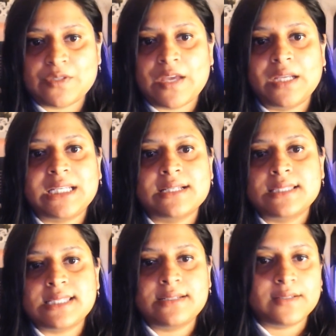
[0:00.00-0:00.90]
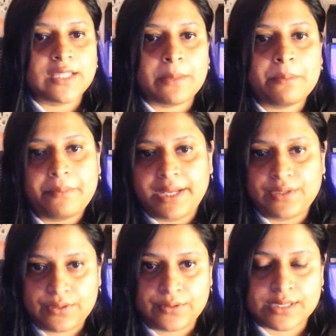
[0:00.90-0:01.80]
So I'd consider them
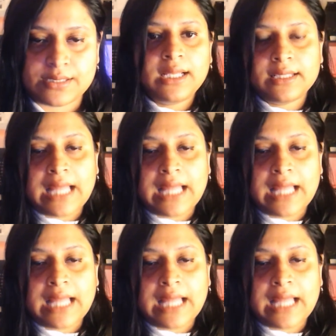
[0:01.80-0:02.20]
mentors.